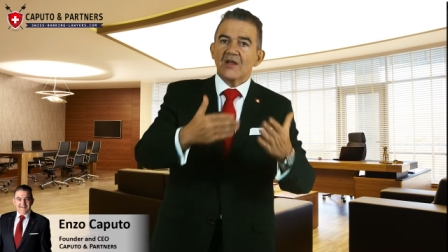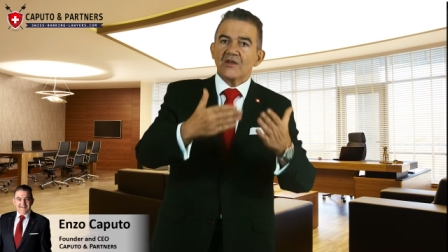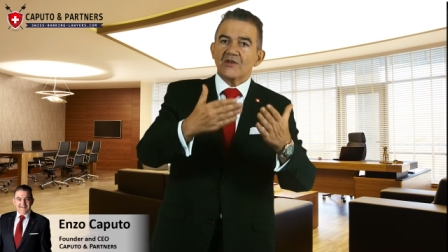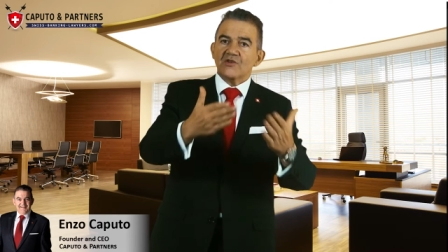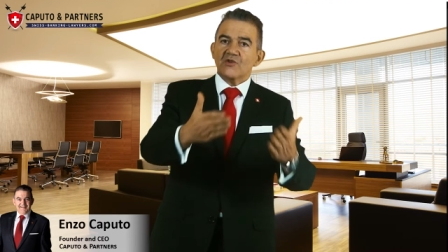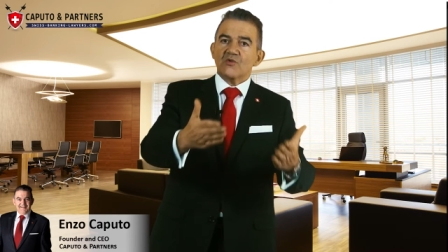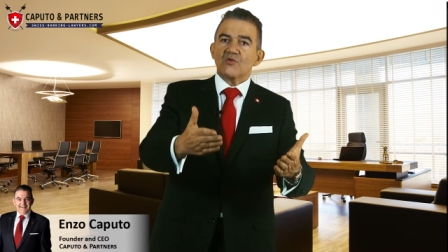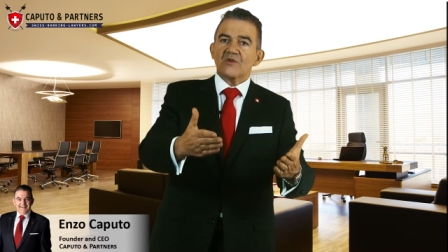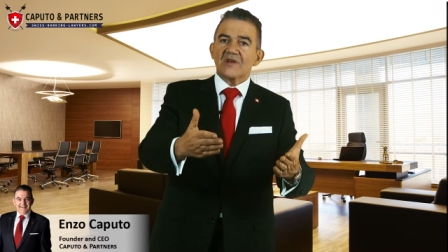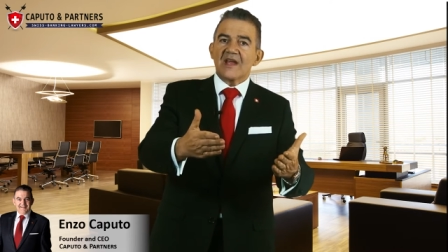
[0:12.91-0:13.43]

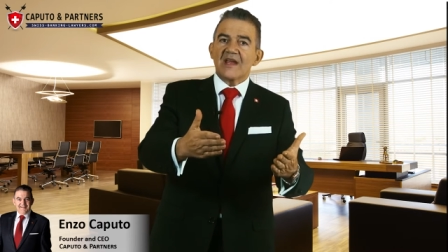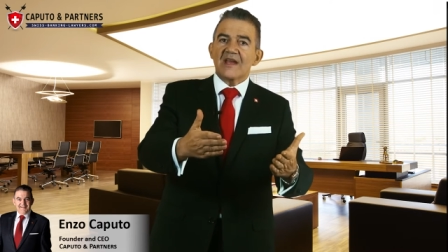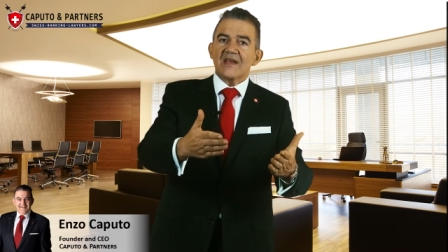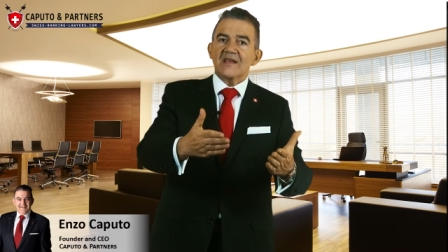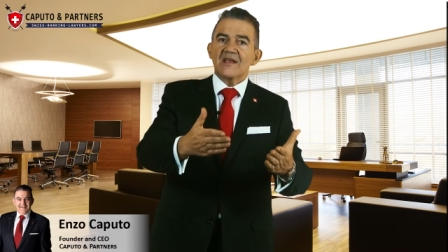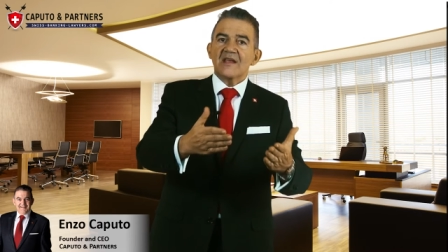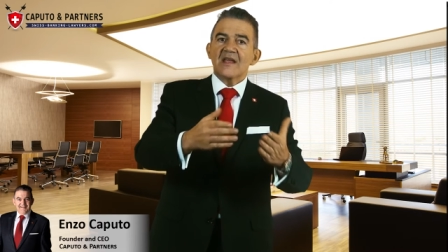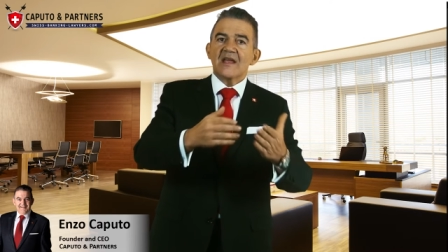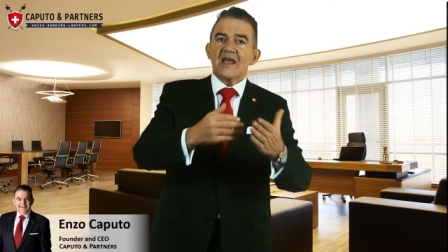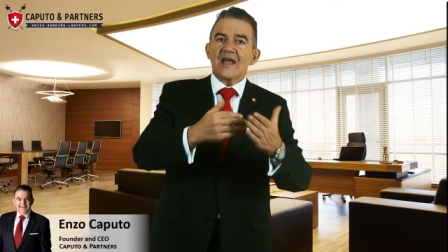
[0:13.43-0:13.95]
UK
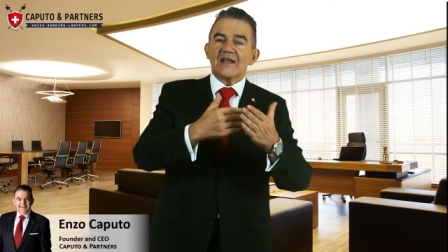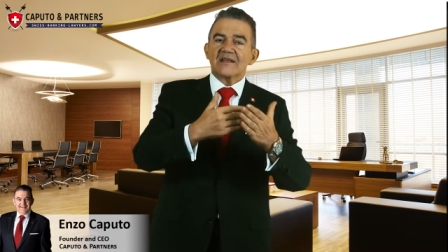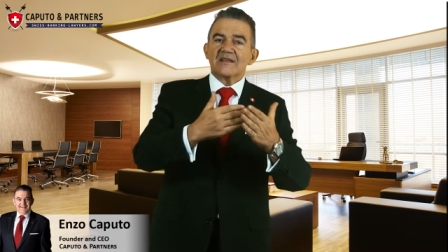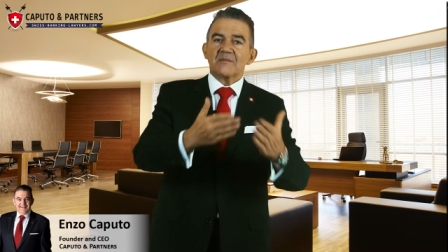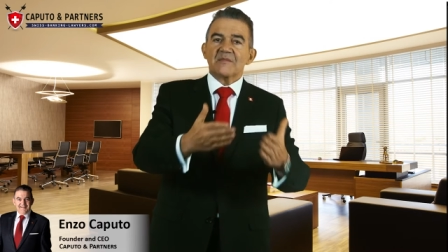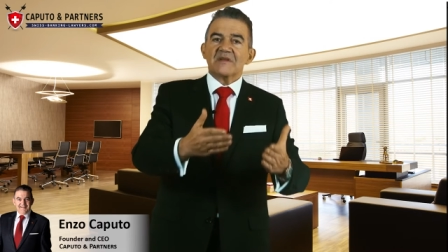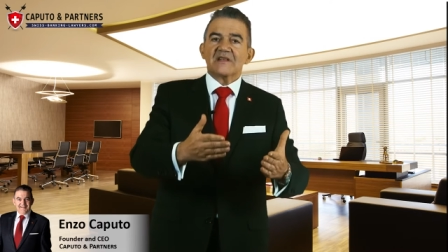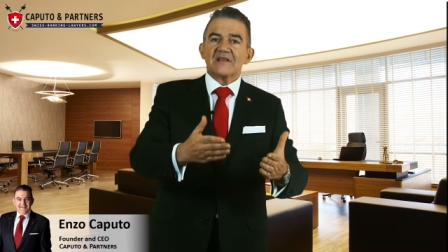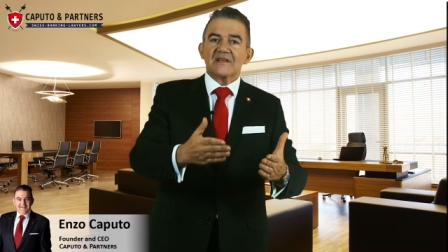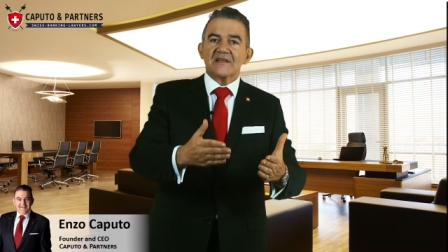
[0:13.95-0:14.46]
and the
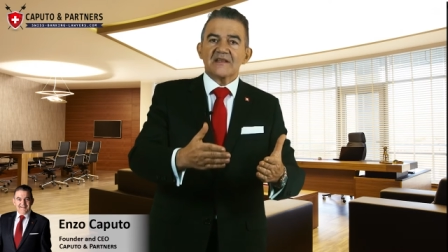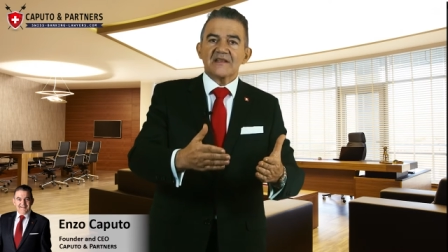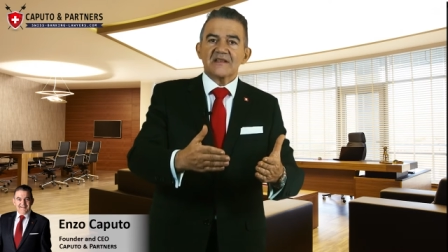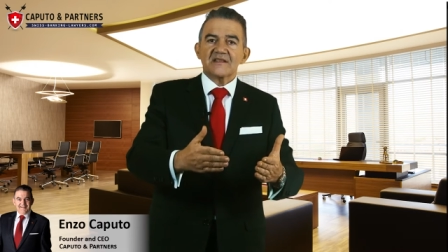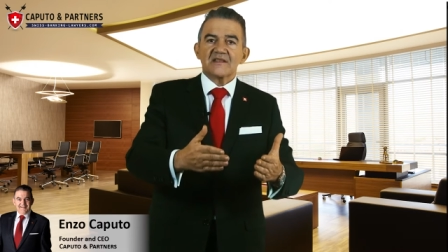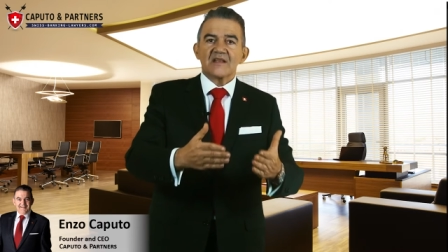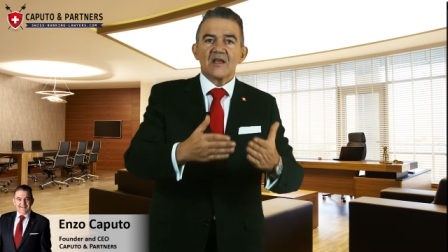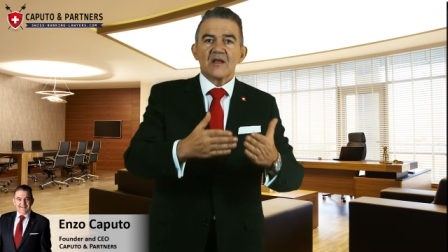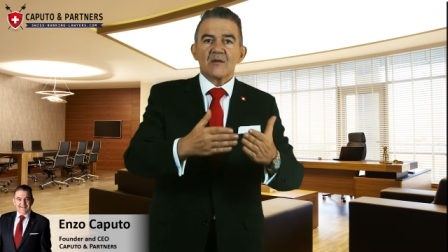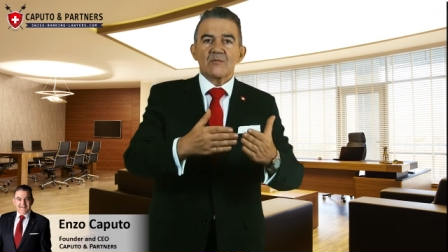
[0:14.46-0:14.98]
Middle
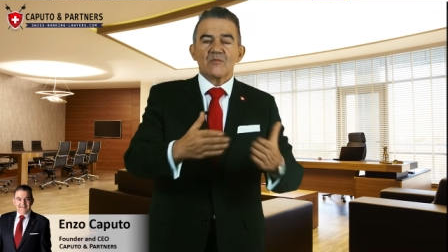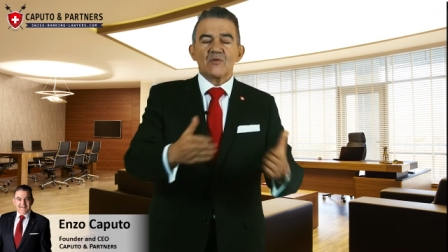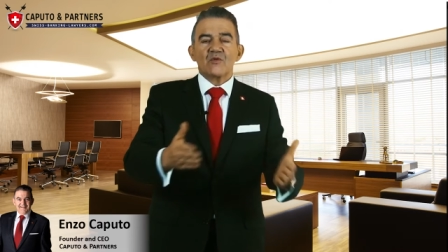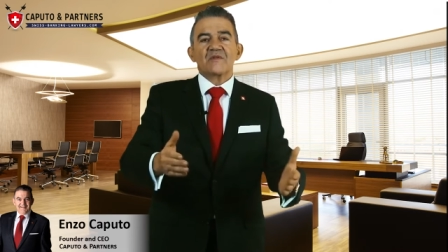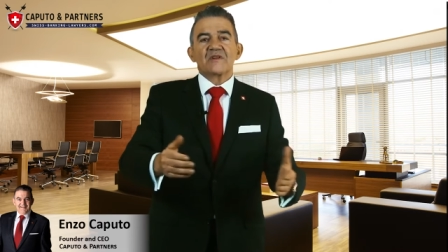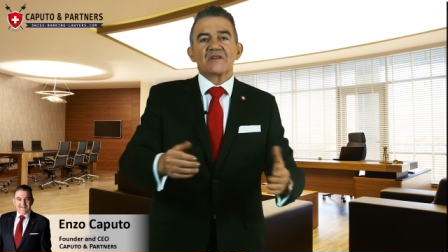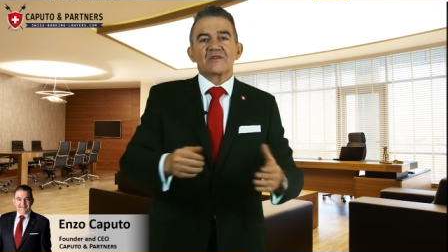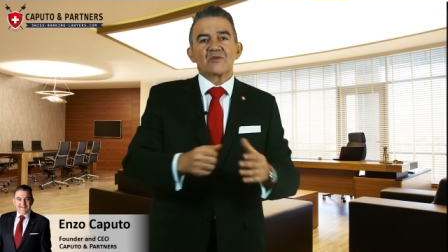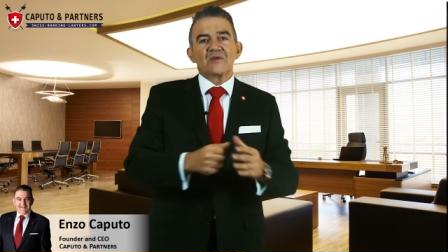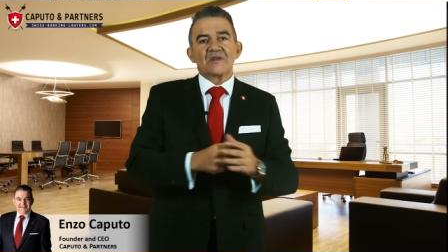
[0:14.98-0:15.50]
East
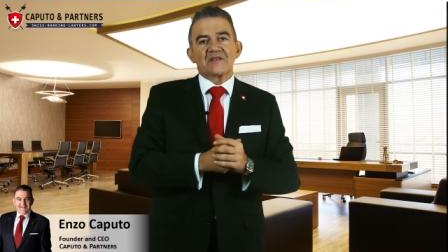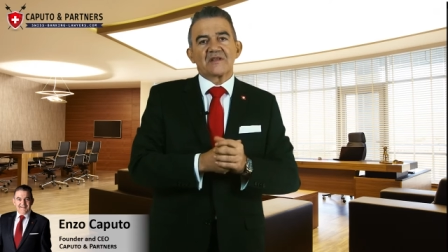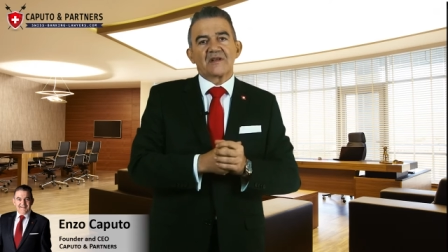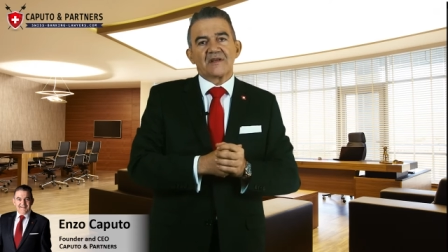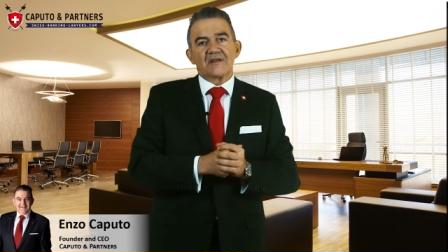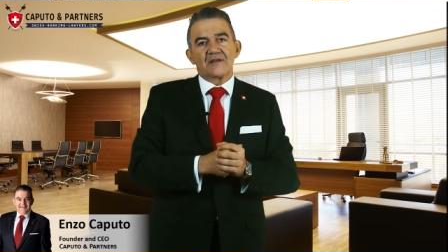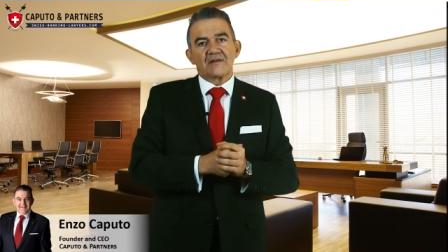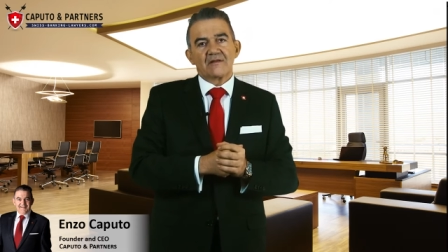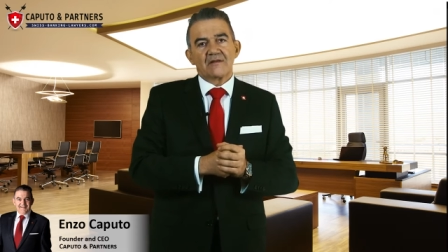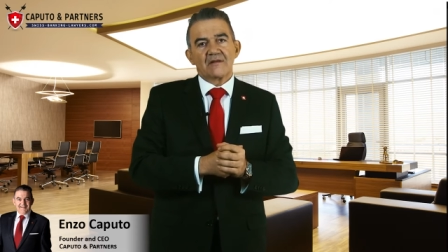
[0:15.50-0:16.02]
moving to
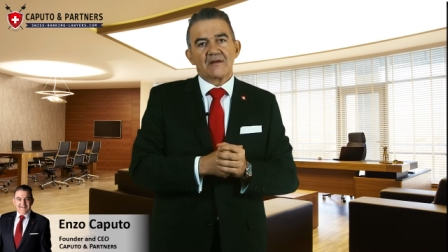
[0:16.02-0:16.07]
Italy.